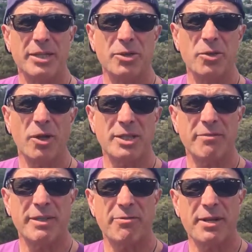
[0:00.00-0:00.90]
do lots of
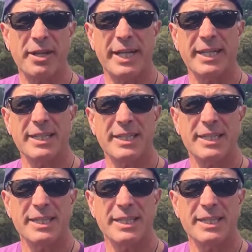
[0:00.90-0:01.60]
different things,